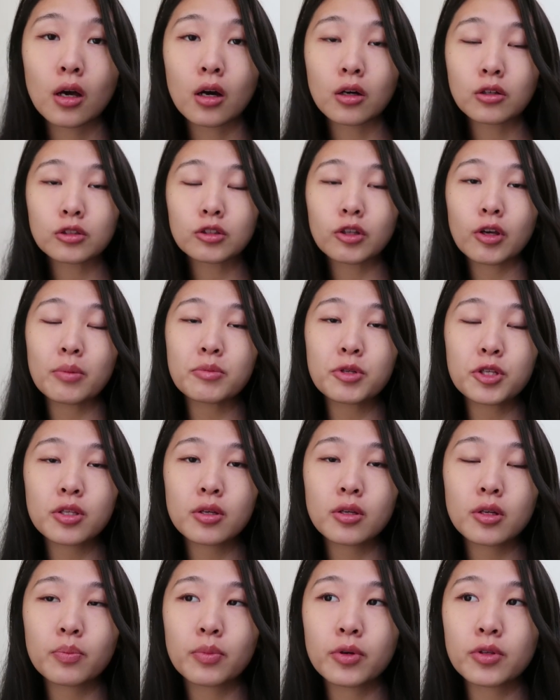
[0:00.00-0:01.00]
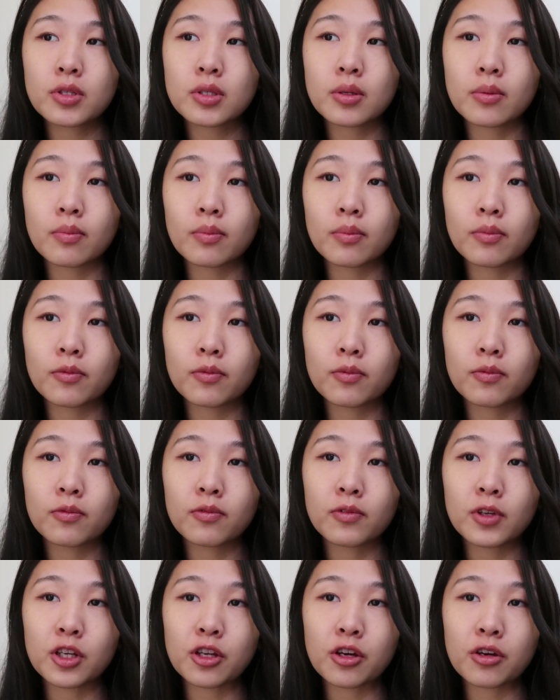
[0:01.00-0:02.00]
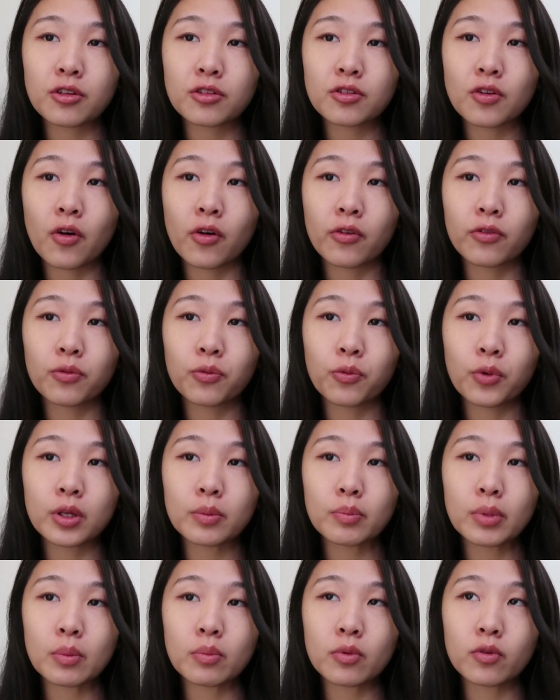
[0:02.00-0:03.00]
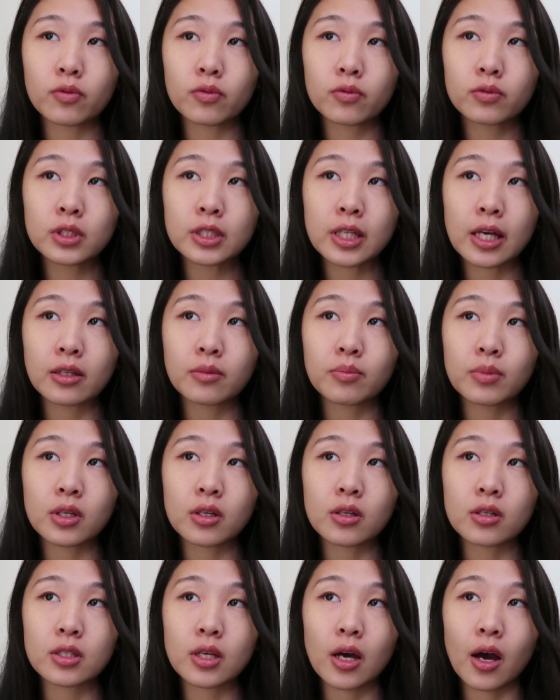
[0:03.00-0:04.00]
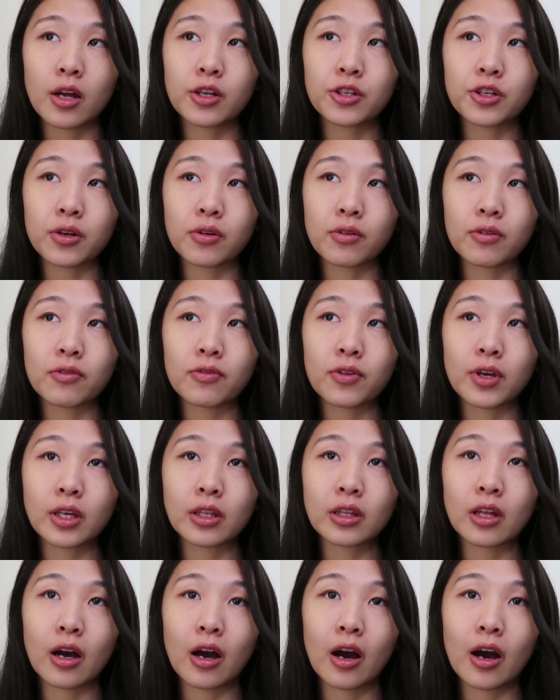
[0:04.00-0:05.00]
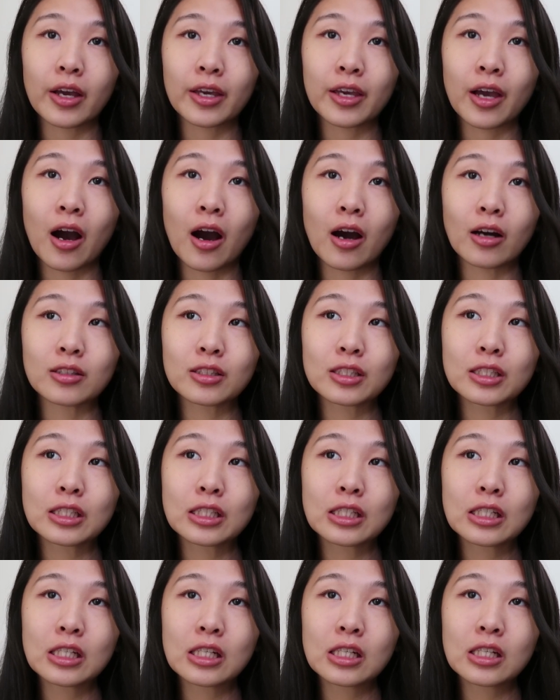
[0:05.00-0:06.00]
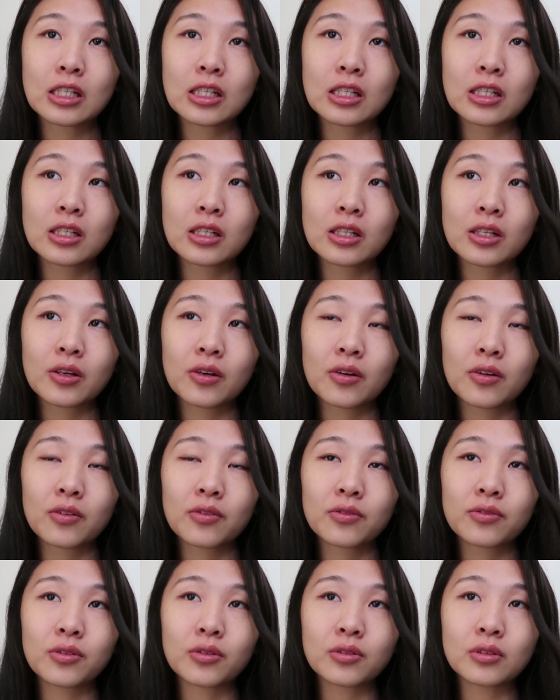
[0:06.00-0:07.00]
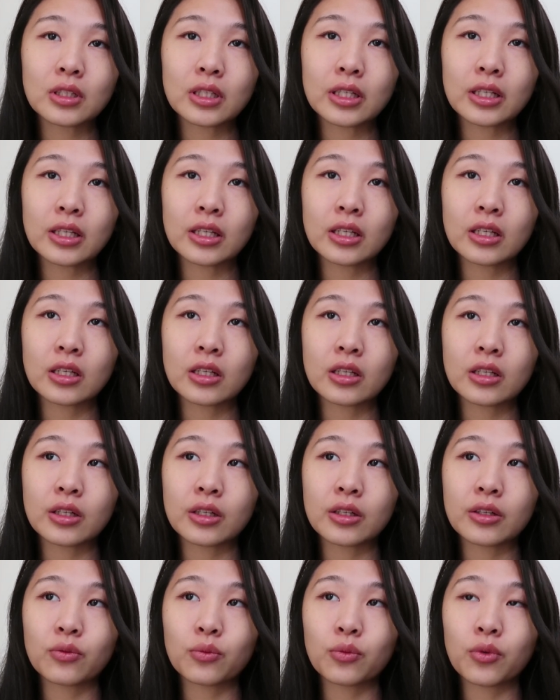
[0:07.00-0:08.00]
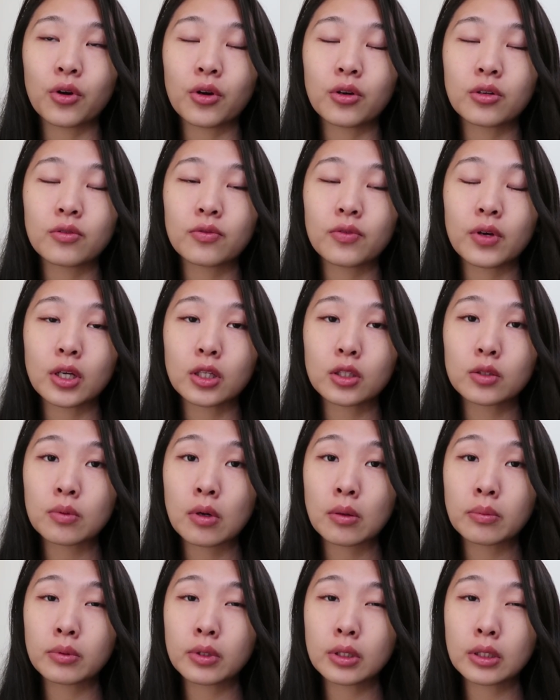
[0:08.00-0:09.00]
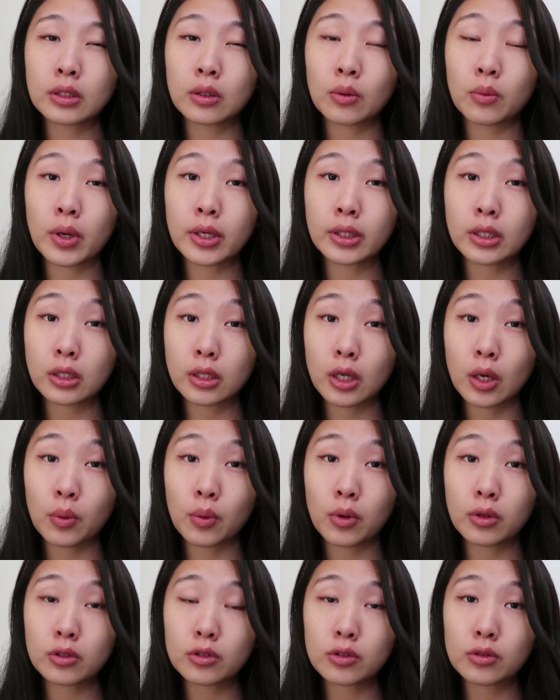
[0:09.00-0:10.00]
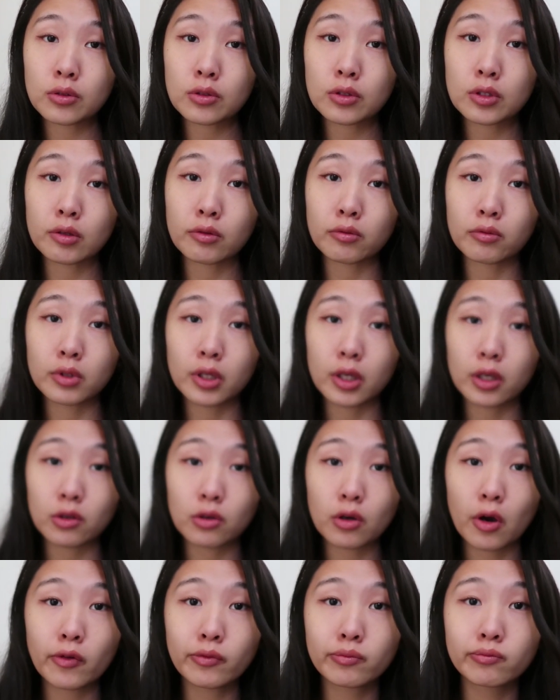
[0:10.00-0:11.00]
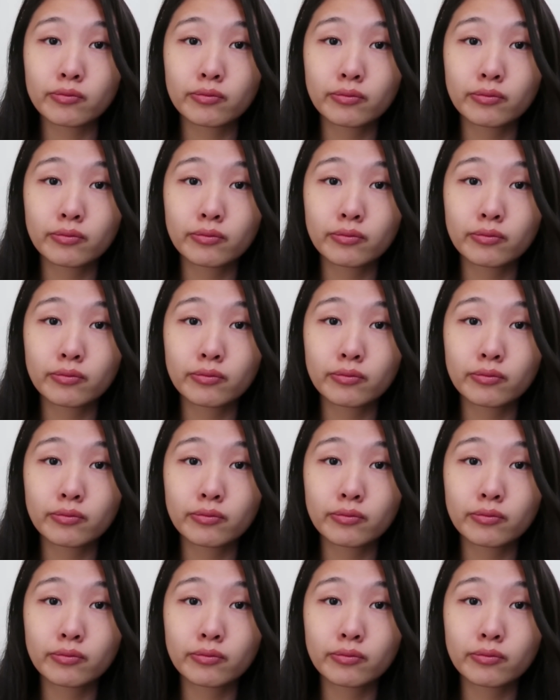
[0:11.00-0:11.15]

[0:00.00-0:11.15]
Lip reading: Also, I'm just gonna put some videos of what people said because I genuinely think that I can't fully word things properly the way that they want to, so there you go.